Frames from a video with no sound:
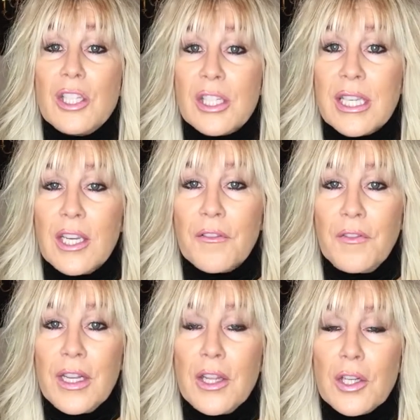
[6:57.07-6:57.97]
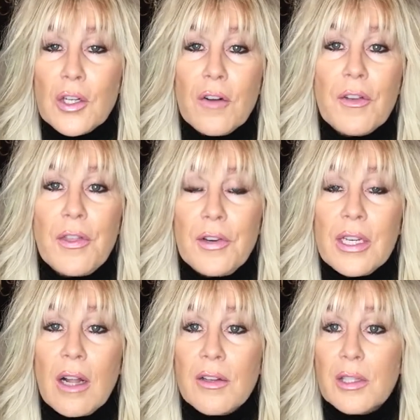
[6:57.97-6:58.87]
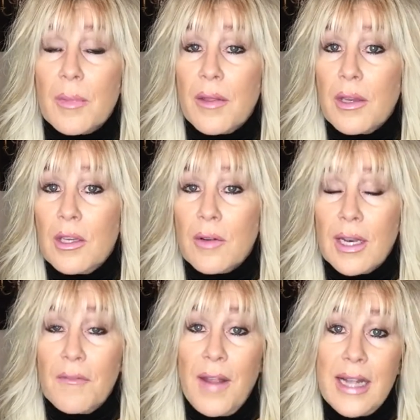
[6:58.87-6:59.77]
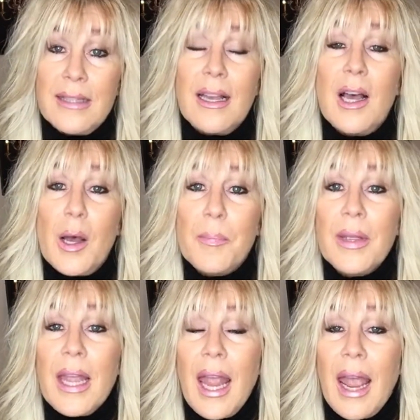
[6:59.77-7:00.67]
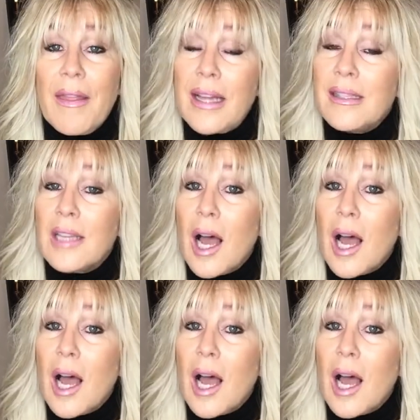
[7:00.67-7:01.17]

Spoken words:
Just get your feet in the door for $30 a month and you can advance up, and that's